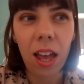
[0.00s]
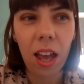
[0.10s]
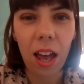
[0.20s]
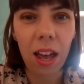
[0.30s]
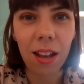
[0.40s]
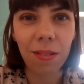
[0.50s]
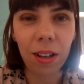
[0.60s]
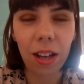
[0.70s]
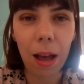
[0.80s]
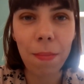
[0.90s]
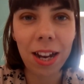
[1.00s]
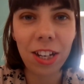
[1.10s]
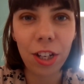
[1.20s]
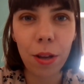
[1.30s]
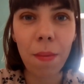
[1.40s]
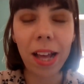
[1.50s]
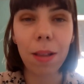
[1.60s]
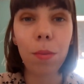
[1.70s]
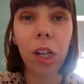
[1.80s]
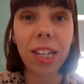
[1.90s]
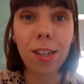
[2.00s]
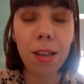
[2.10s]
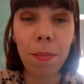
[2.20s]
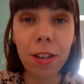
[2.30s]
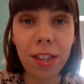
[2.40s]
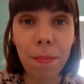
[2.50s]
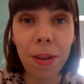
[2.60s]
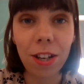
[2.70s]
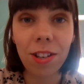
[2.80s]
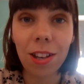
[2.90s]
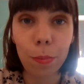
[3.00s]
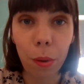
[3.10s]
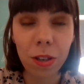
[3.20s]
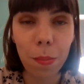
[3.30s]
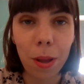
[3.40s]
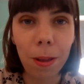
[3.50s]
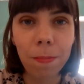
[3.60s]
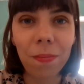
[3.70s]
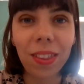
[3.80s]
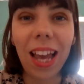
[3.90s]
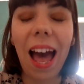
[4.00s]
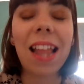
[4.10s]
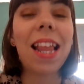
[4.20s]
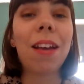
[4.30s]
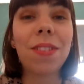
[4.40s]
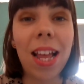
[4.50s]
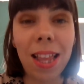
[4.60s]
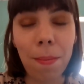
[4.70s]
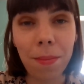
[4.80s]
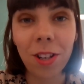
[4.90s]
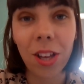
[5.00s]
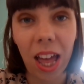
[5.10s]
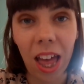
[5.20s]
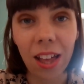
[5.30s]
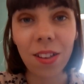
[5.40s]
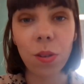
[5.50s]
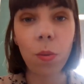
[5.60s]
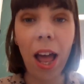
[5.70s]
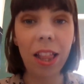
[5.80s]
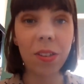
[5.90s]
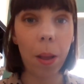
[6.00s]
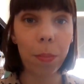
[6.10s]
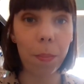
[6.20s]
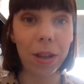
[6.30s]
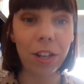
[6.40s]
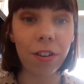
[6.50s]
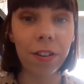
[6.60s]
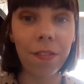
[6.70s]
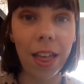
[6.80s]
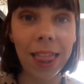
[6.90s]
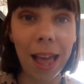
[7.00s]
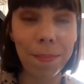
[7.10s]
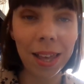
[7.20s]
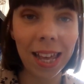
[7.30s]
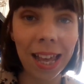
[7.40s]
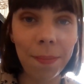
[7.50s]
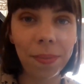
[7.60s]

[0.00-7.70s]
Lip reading: I managed to make them look as similar to them pictures as possible. And I've sent them to her as well. So I'll put a picture of them here.